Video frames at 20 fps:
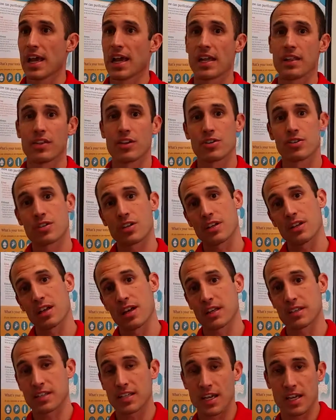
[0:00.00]
and there's
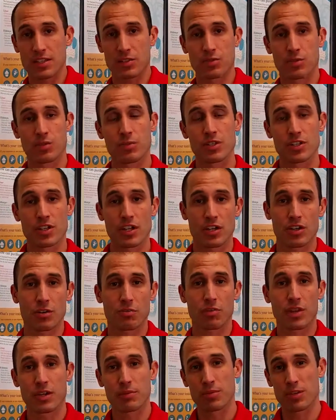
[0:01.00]
a test where we check
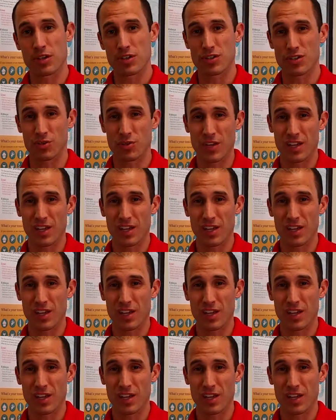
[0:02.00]
your blood pressure.